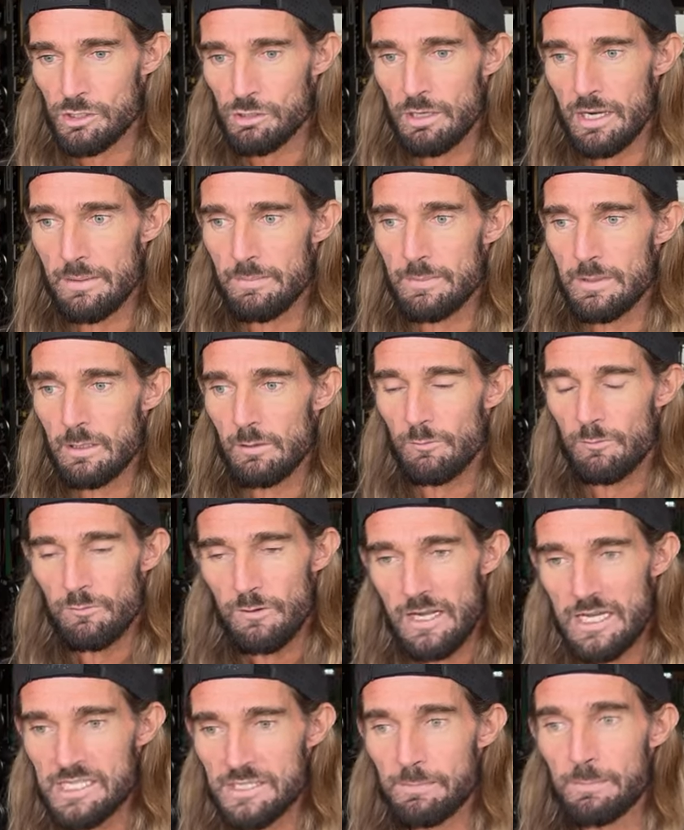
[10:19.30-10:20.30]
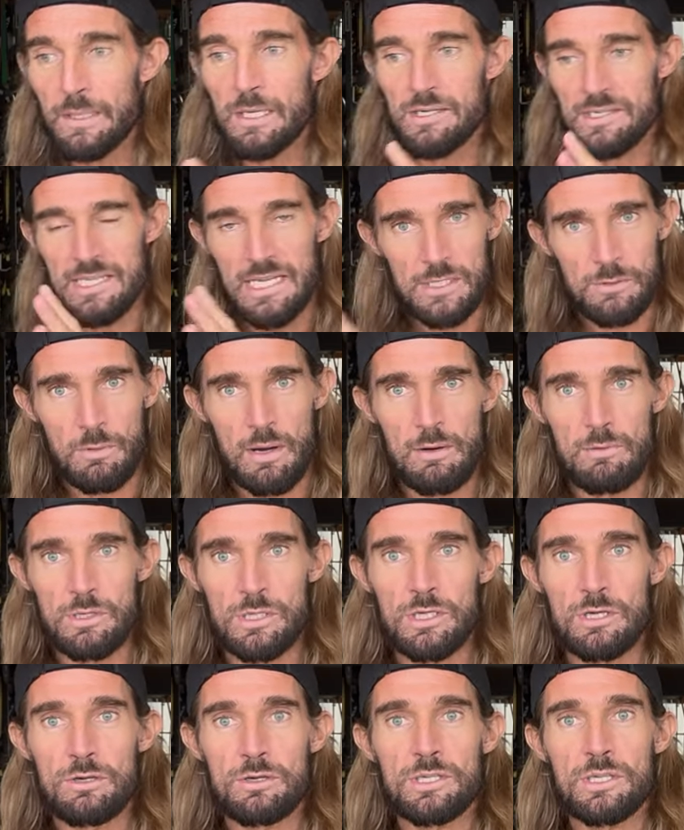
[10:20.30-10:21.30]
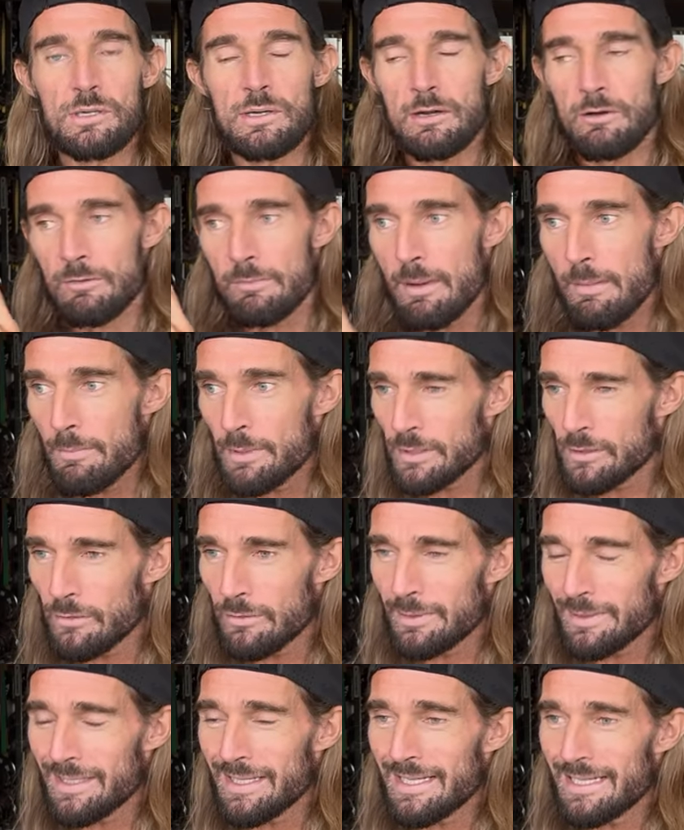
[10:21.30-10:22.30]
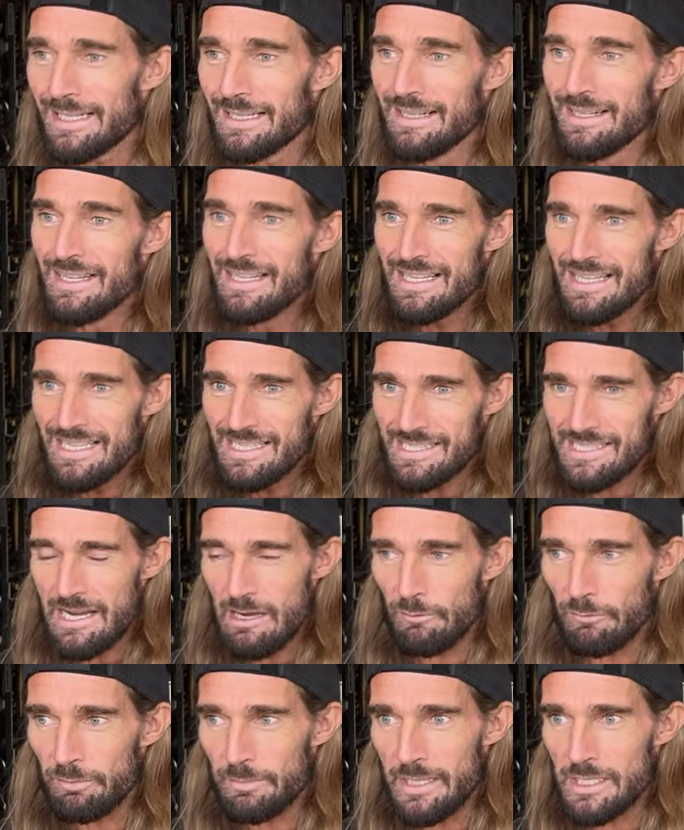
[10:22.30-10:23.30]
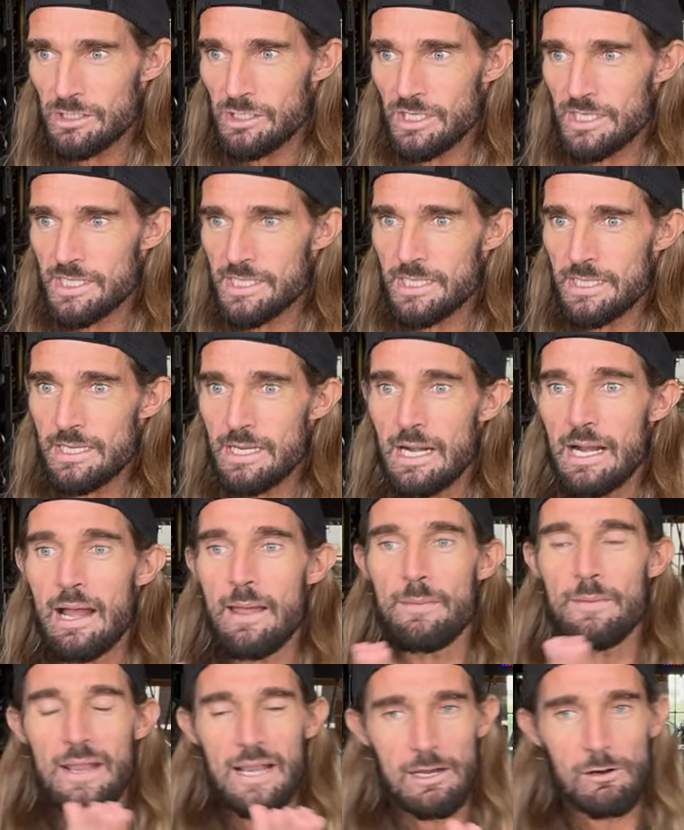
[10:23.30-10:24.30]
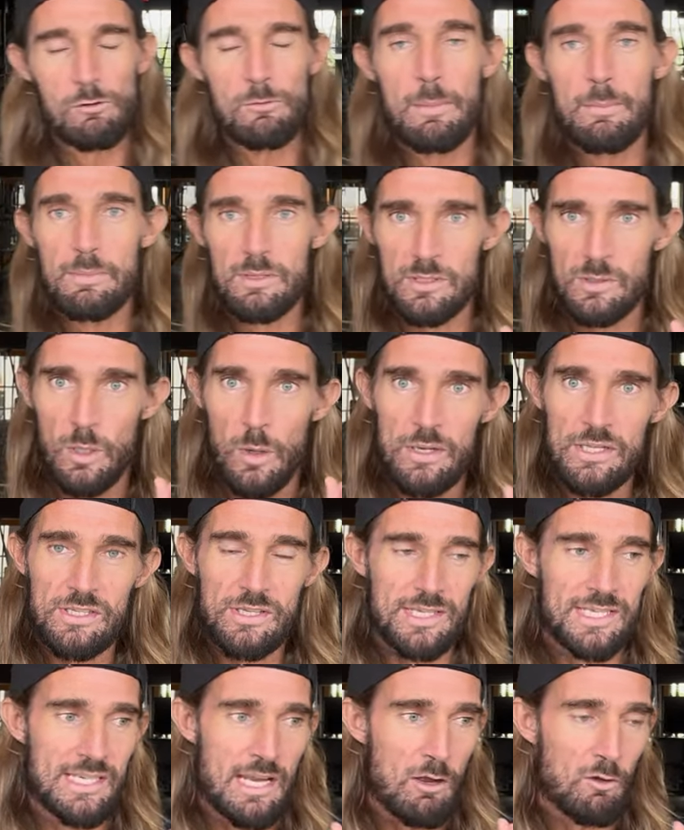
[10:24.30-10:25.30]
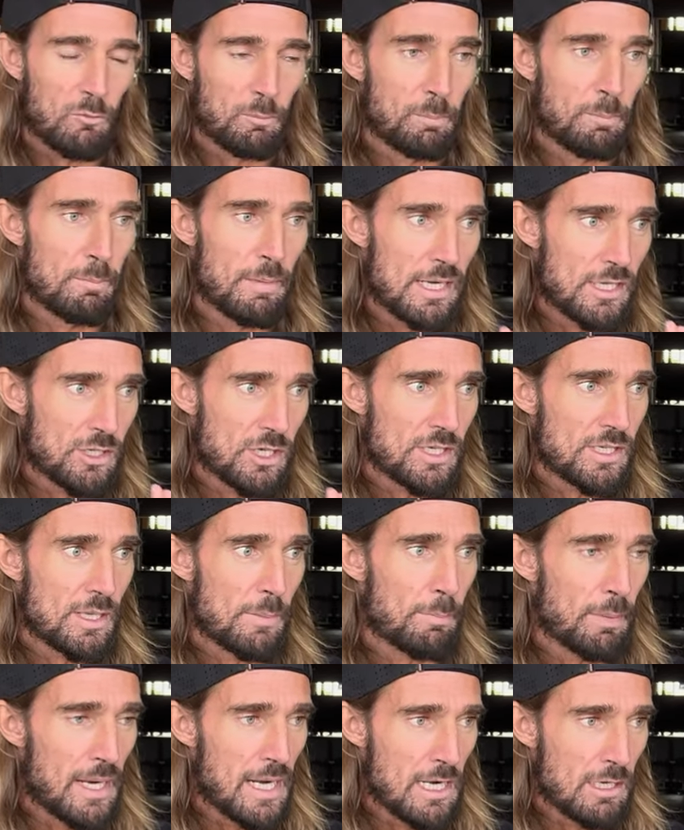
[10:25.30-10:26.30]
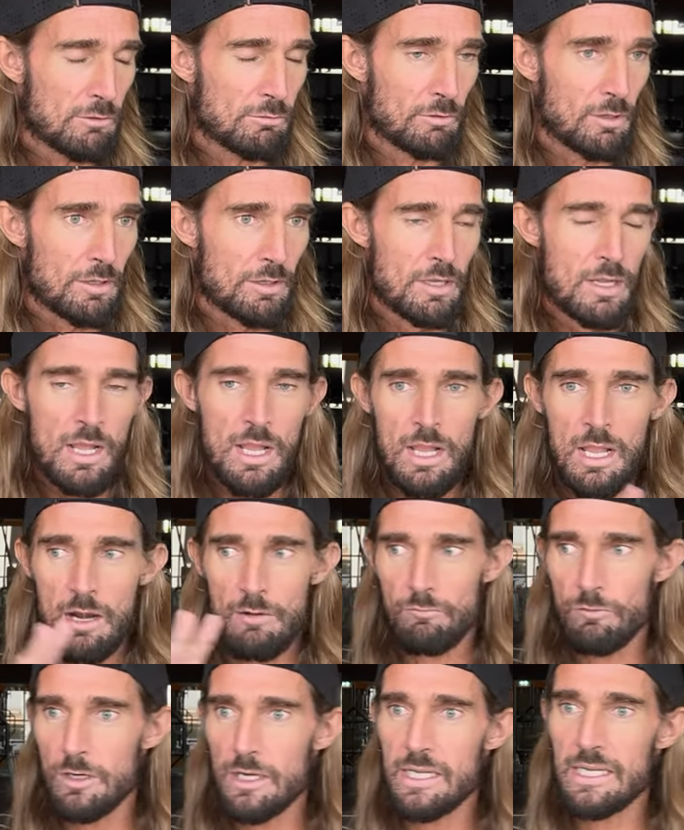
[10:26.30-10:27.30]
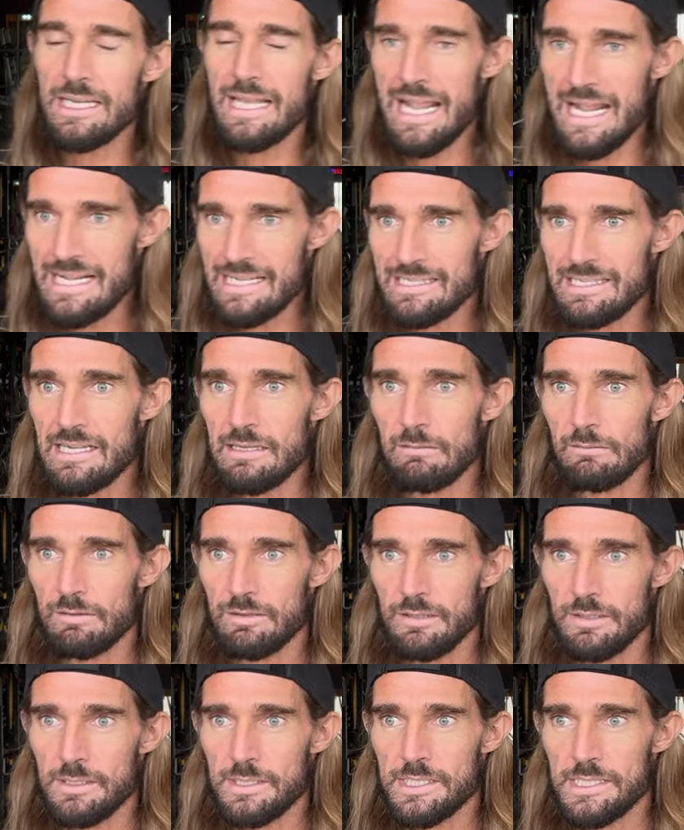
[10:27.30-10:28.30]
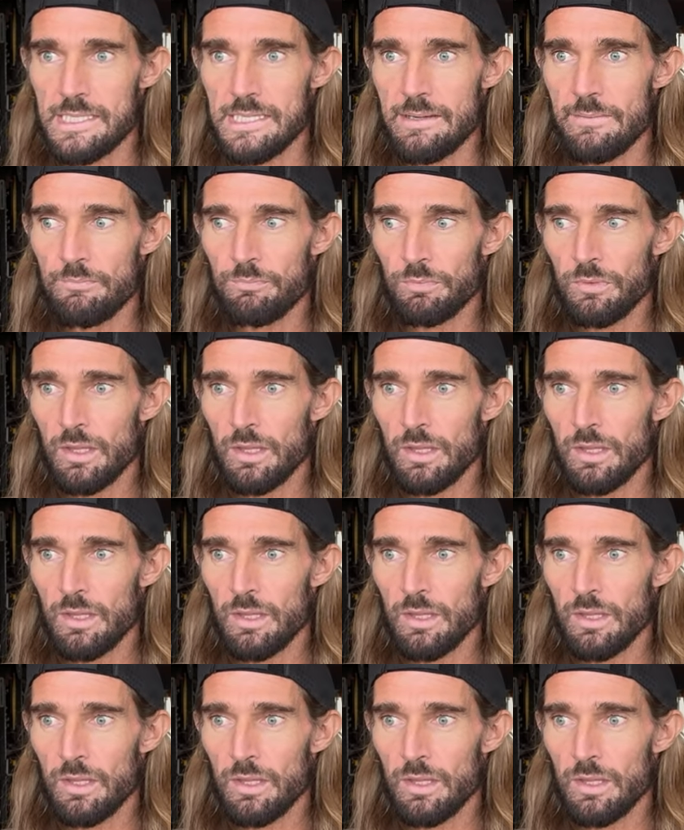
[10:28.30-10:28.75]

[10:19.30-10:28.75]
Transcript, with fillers: a treadmill fast because that's what I was used to. I remember doing that in South Manchester. And then I remember going to South Manchester Park Run and running 1830.